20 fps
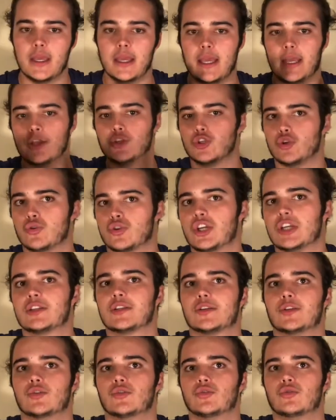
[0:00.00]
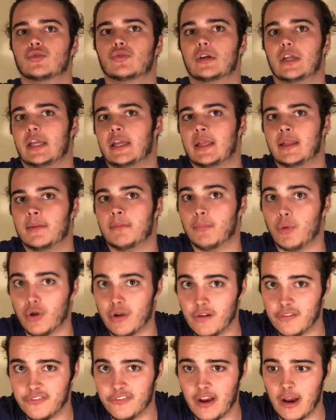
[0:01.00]
in jiu-jitsu, in
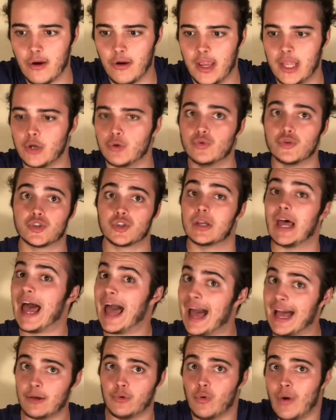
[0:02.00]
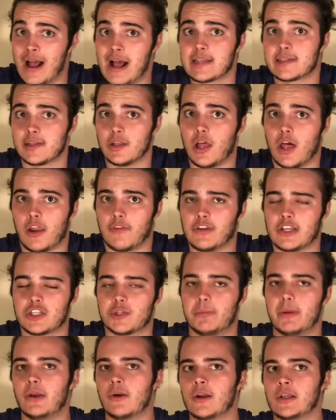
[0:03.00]
Modafferi, who has a lot of
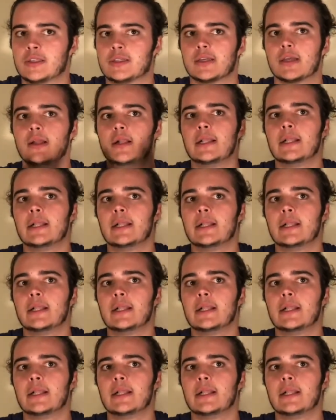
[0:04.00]
experience,